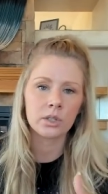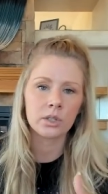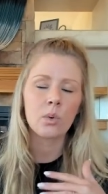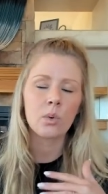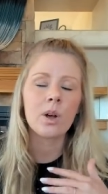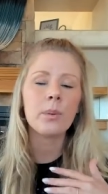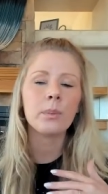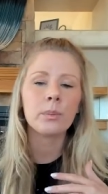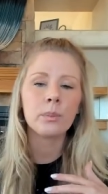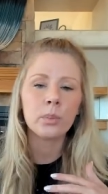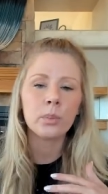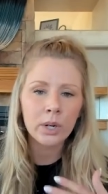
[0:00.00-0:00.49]

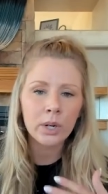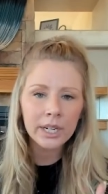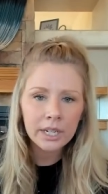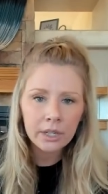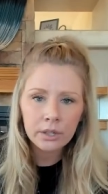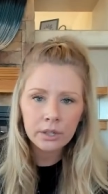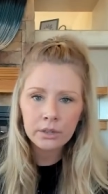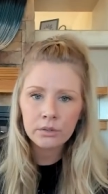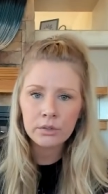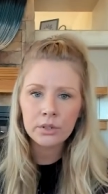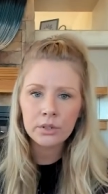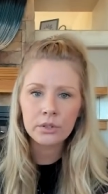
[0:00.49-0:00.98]
What
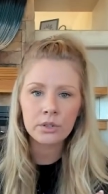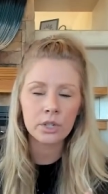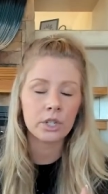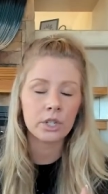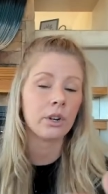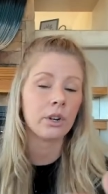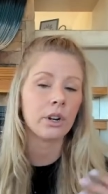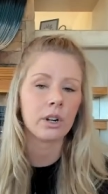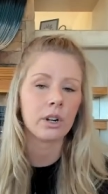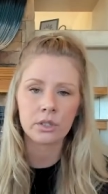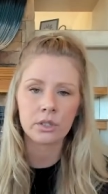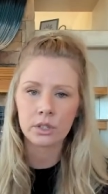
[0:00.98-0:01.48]
breakthroughs, and you
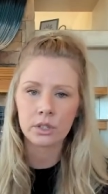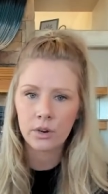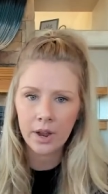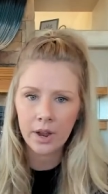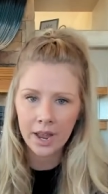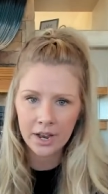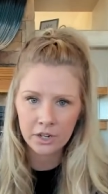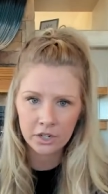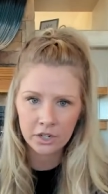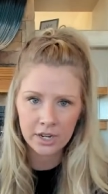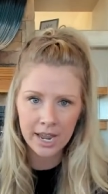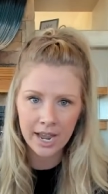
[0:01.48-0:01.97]
could also do
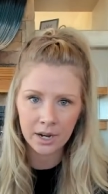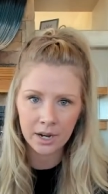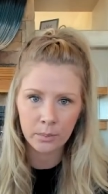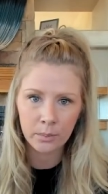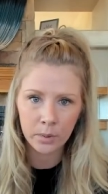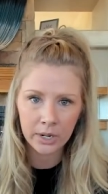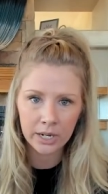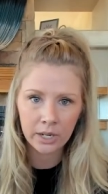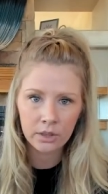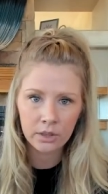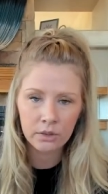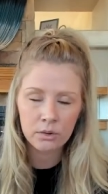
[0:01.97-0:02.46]
hashtag
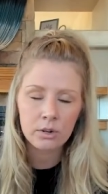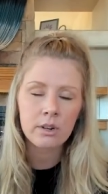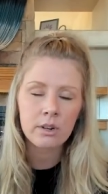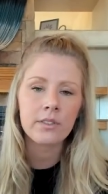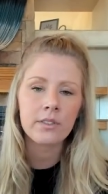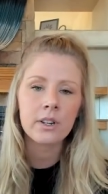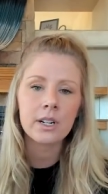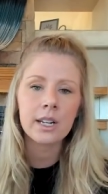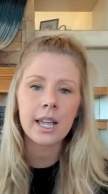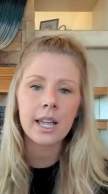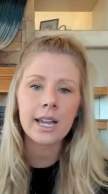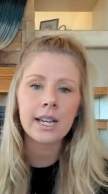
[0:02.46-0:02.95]
breakthrough if
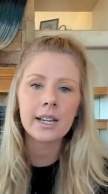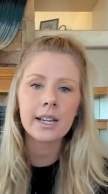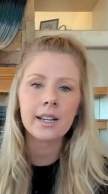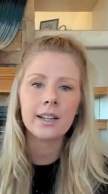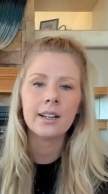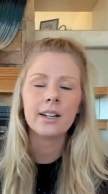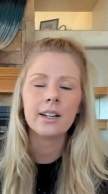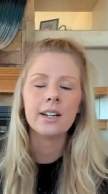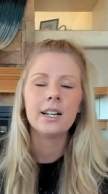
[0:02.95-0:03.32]
you'd like.